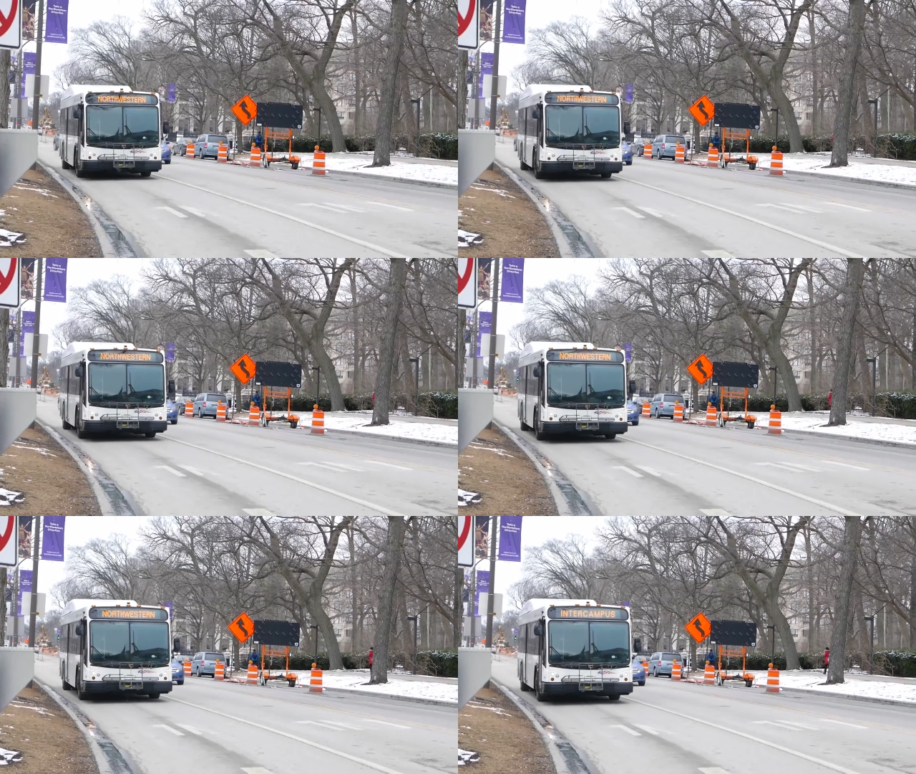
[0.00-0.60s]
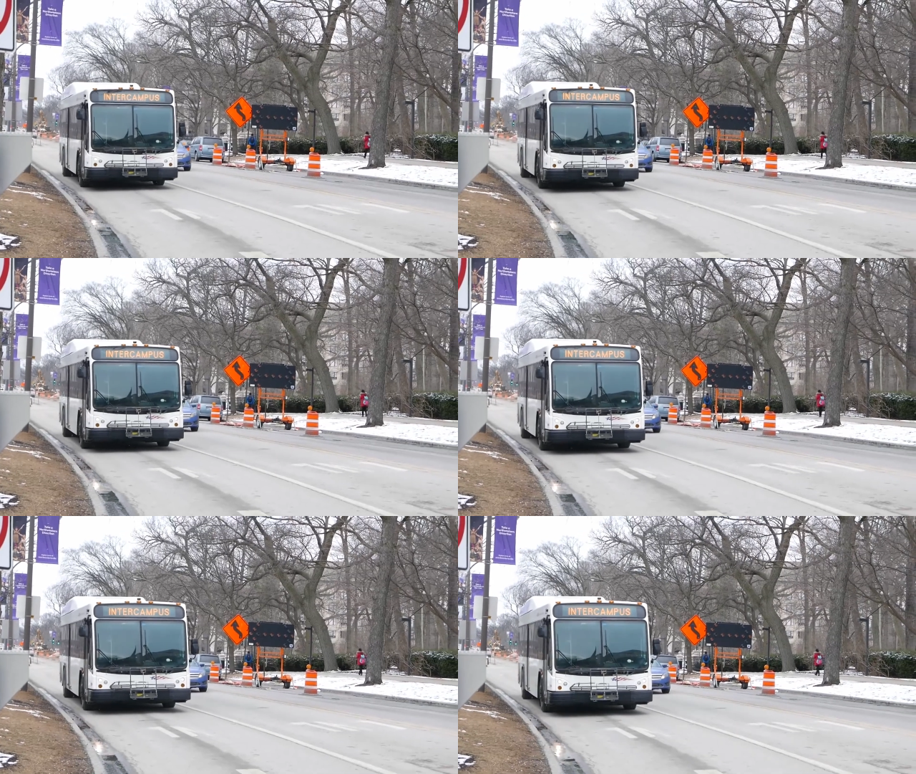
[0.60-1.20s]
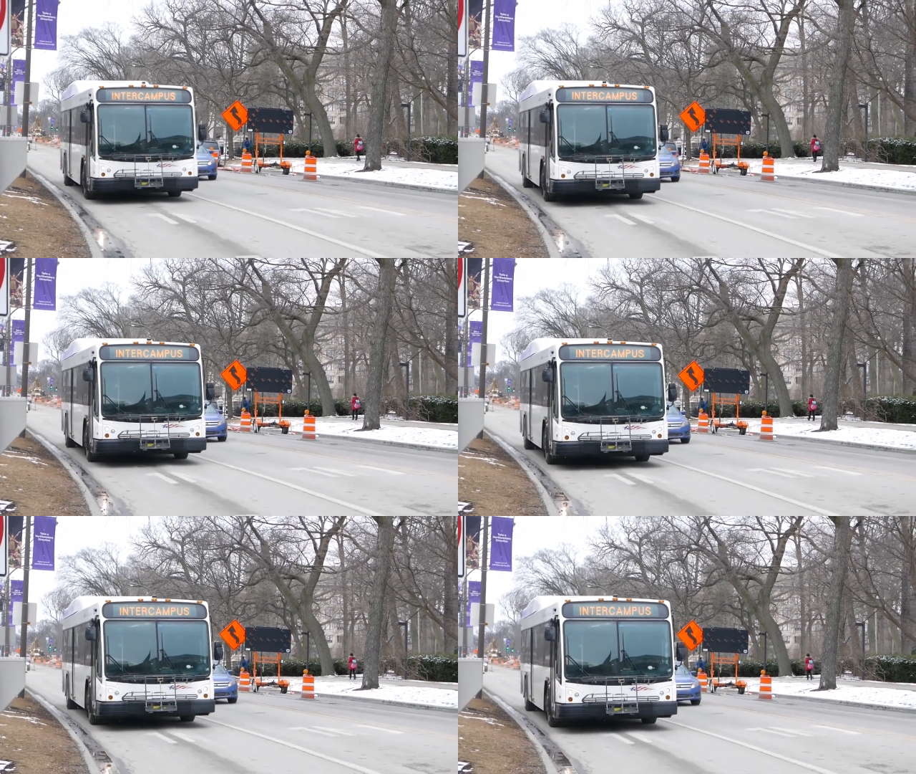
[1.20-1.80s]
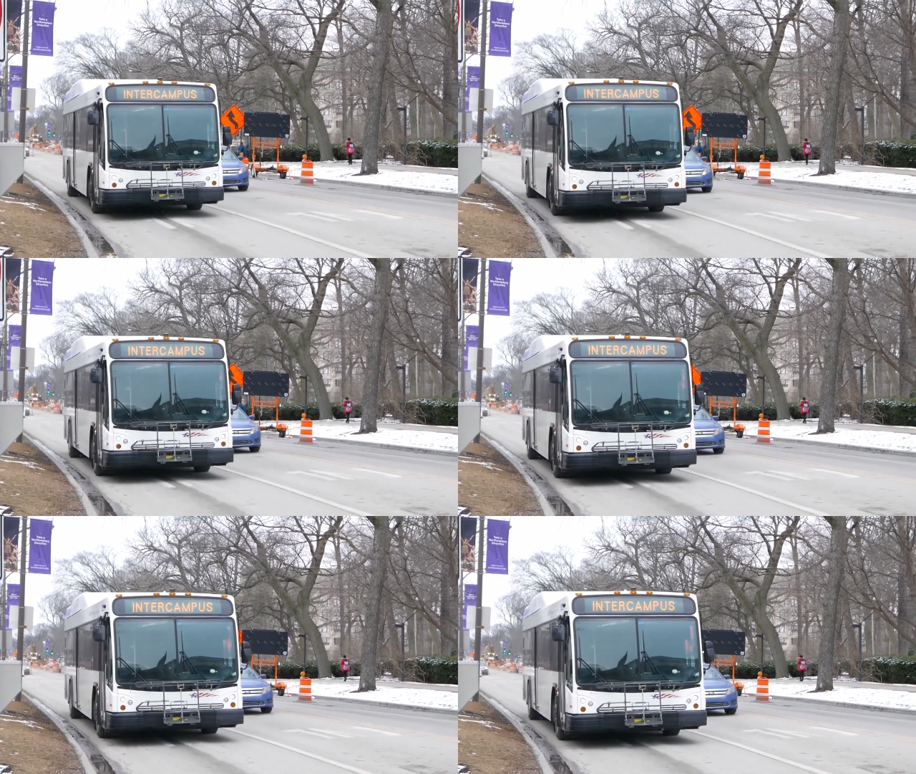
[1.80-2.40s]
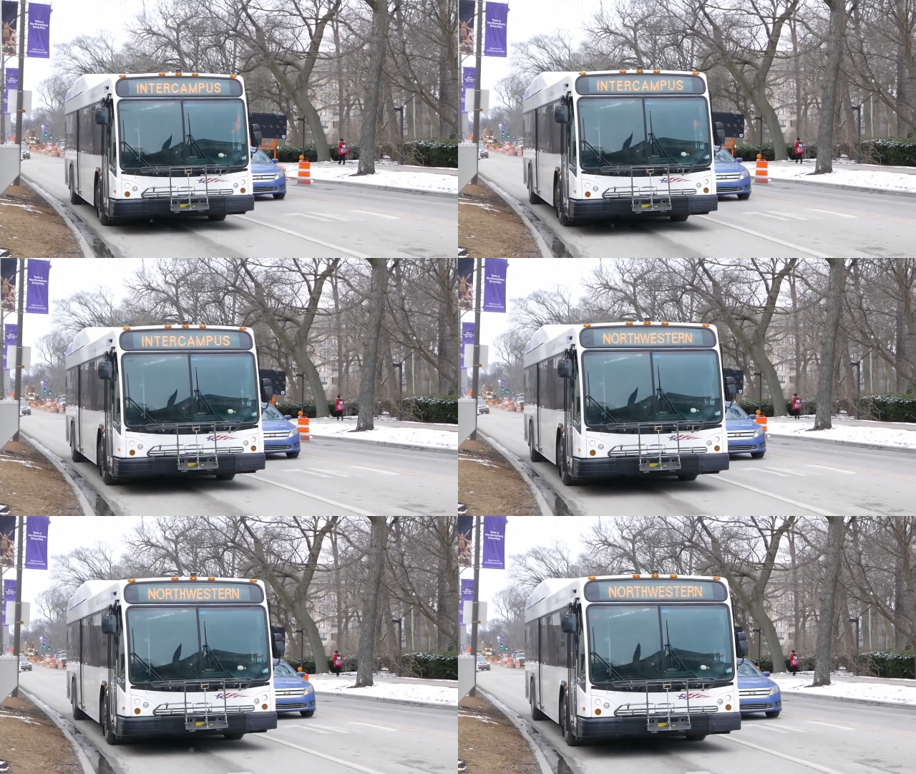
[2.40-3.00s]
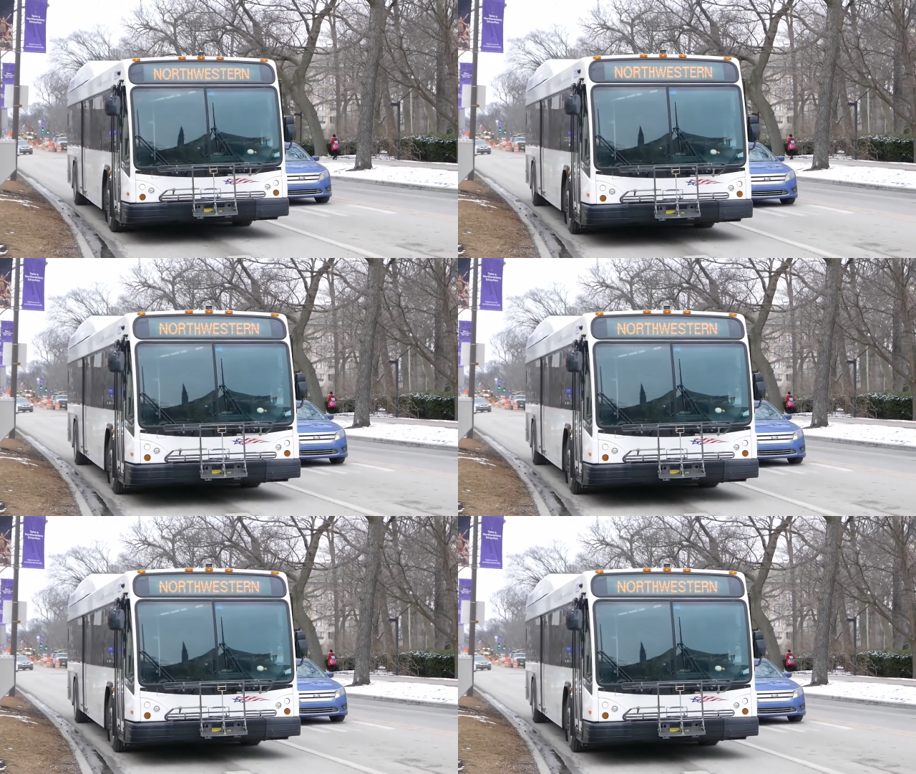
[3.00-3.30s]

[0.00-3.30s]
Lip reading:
No face is visible, so there are no lips to read.